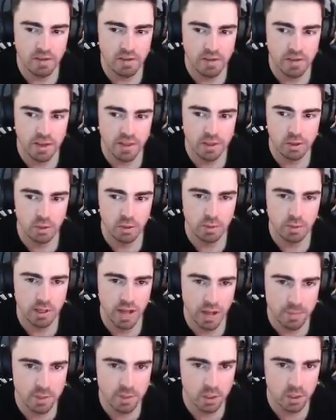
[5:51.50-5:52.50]
here. This would be
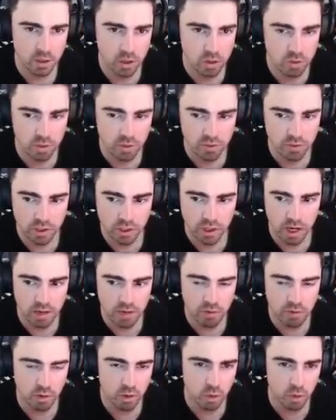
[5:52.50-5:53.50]
an absolutely terrific
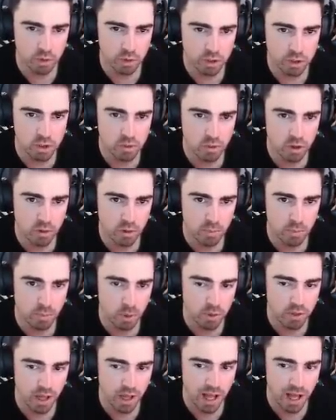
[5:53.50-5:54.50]
dive for the Nautilus Roam.
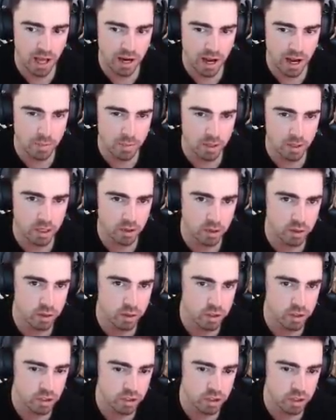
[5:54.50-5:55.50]
Both aren't happening though,
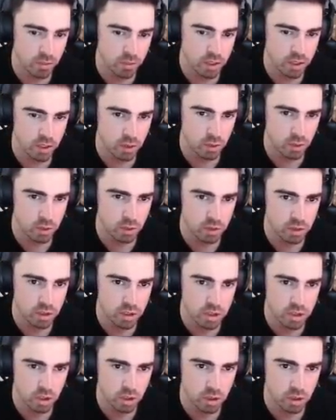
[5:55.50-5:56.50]
so it's going to be all
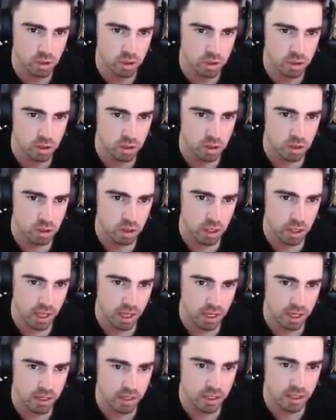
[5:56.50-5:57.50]
solo
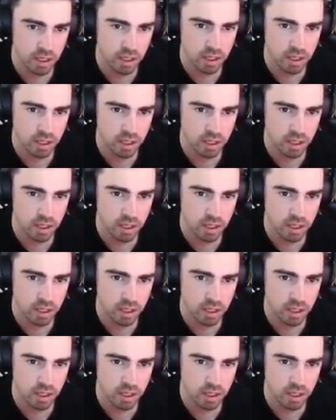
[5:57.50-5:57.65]
Andy.